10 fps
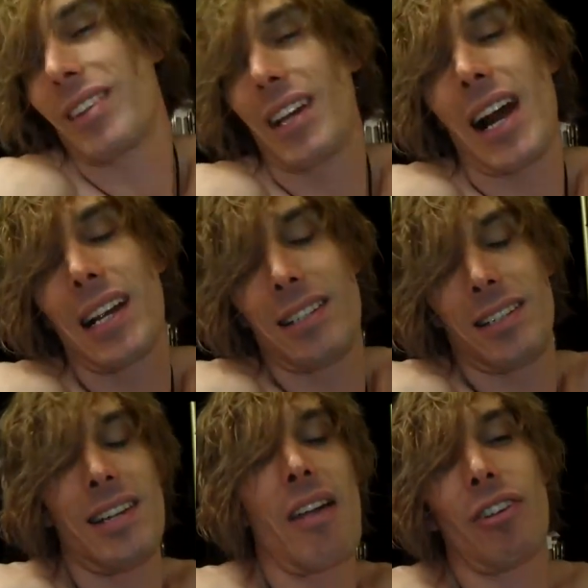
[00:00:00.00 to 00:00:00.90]
that I
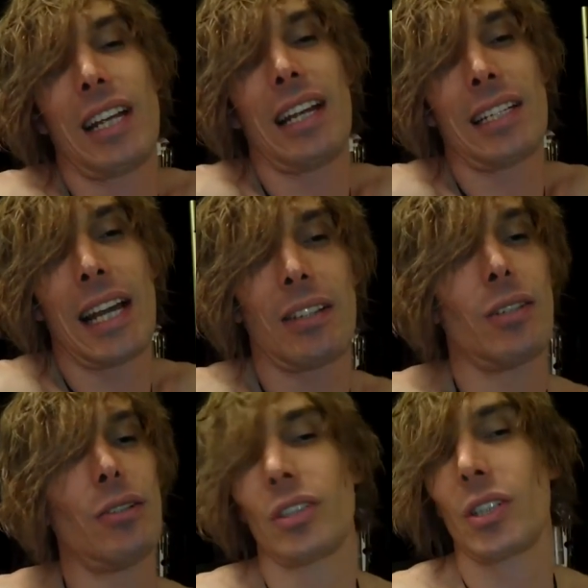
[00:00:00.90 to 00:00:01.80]
never to get
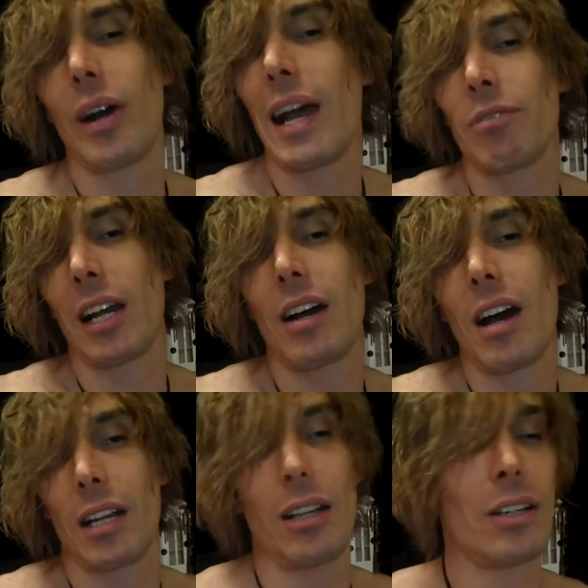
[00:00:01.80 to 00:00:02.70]
tattoos, so I'm not
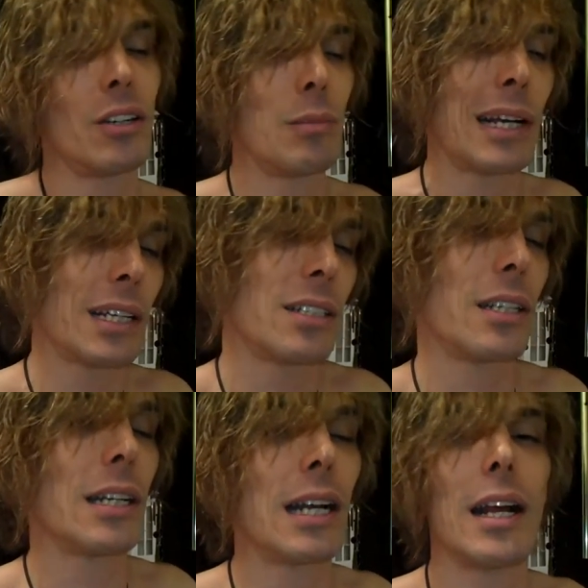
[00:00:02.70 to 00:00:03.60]
going to, you know, because,
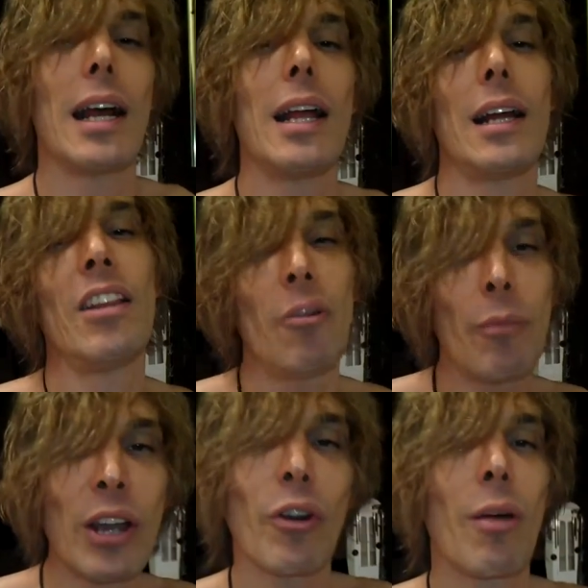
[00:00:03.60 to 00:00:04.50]
you know, I love
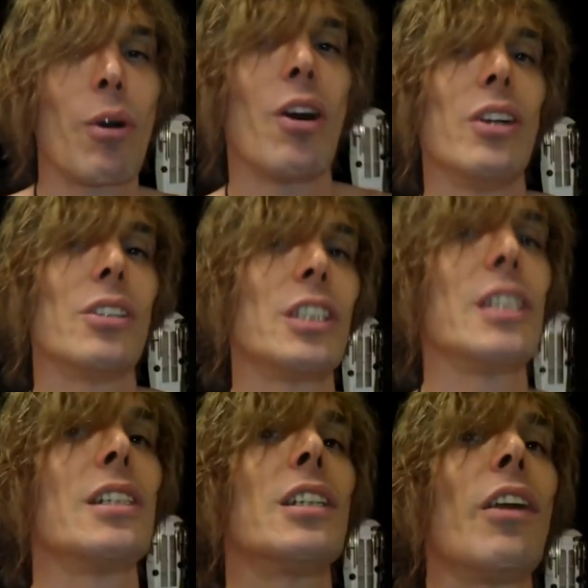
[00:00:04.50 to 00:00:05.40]
my grandma, and she
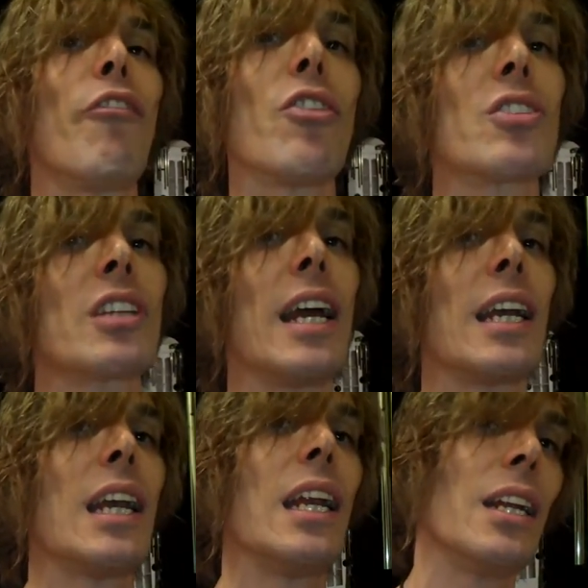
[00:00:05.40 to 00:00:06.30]
feels
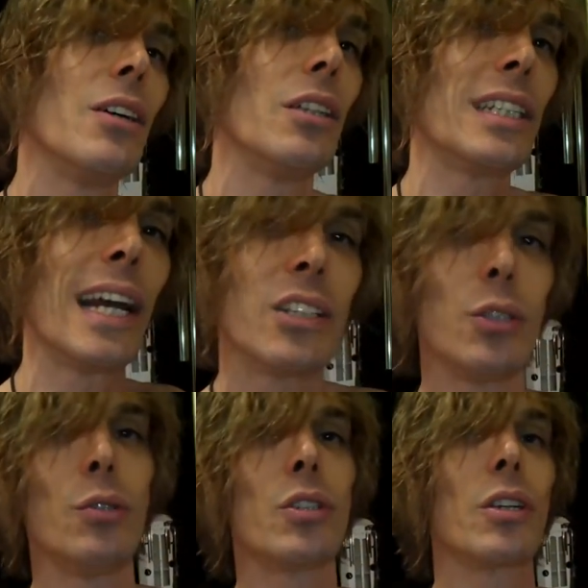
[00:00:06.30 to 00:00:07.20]
like, you know,
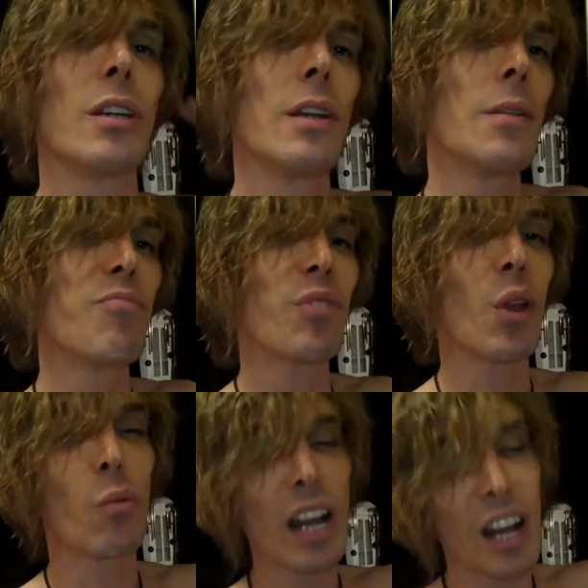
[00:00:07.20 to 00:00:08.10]
tattoos are,
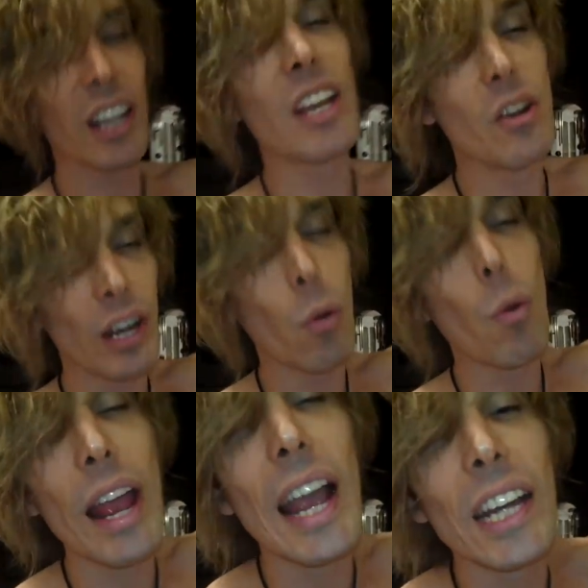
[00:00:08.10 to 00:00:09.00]
well, you know, in a
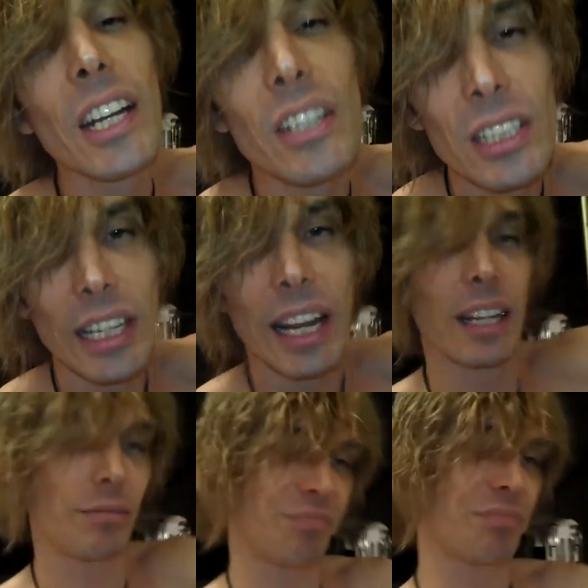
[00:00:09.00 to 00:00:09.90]
way I can understand.